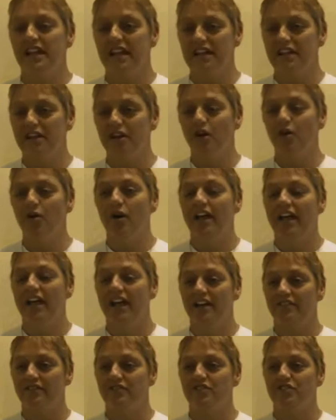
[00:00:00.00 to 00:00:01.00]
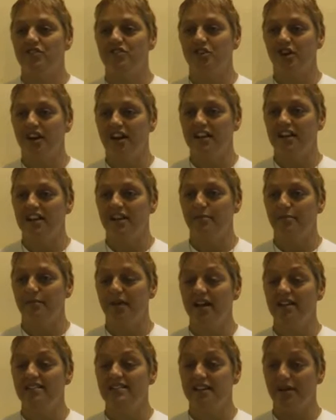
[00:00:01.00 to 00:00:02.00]
But I know I have to try to get
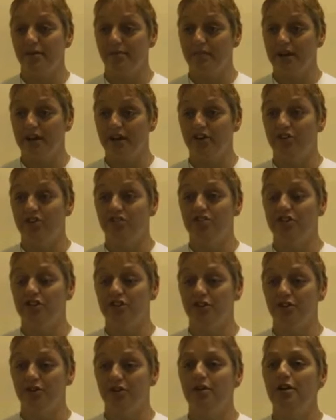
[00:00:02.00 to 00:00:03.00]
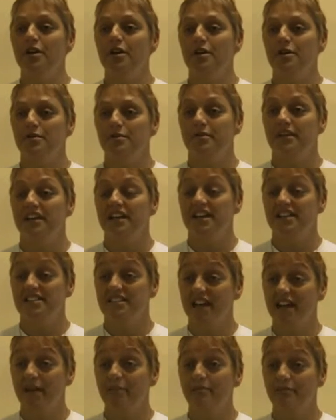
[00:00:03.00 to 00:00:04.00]
myself better too,
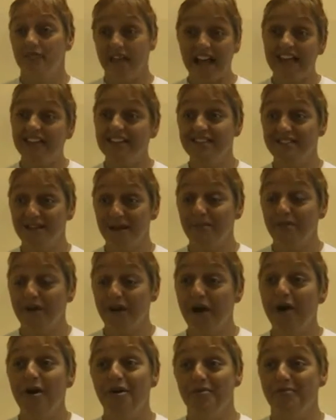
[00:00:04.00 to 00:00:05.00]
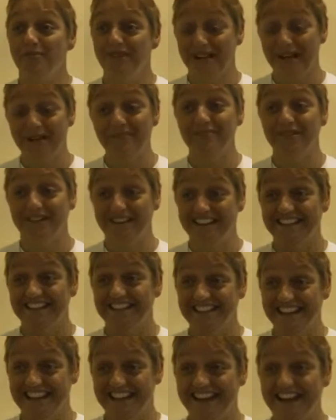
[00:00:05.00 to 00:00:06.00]
because Kaylee's coming home and I'm going to
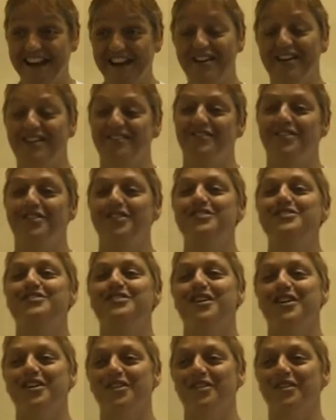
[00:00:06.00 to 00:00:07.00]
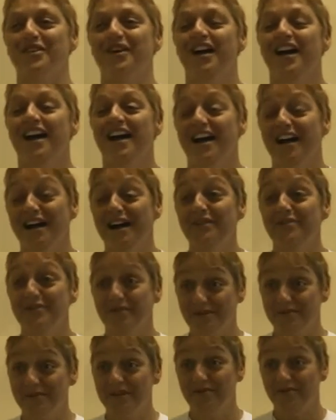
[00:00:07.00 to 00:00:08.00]
get to take care of her, so I
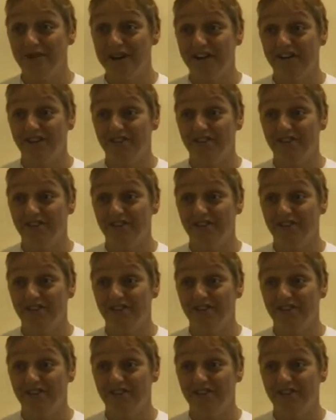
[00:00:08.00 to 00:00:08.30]
want to be